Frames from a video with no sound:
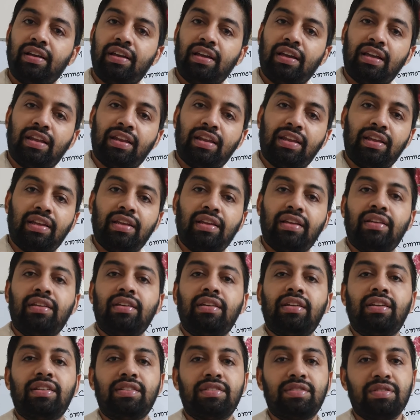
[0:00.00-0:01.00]
any
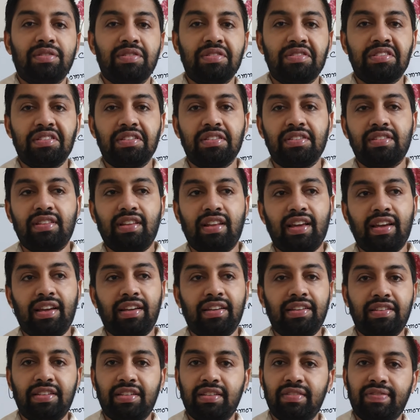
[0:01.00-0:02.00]
resources
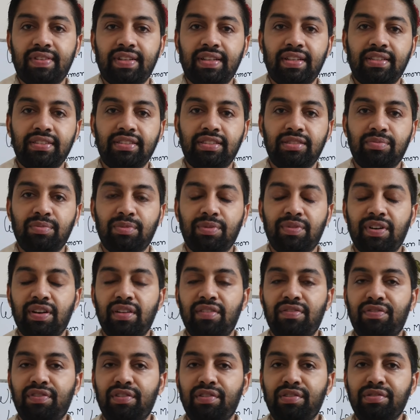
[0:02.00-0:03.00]
like TVs, mobile
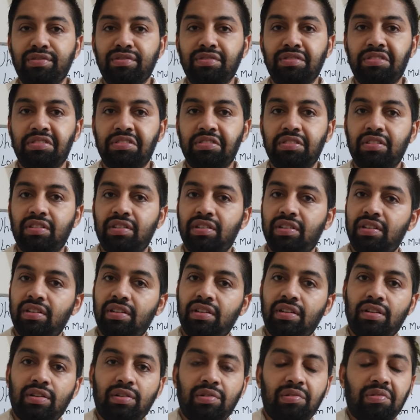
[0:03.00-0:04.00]
phones,
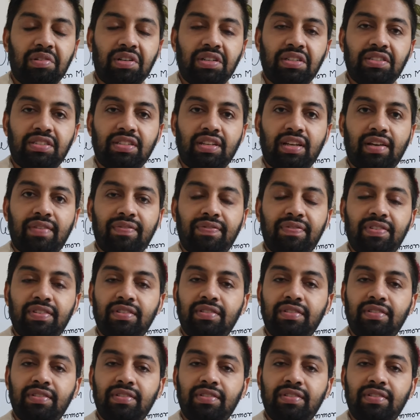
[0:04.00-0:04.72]
WhatsApp,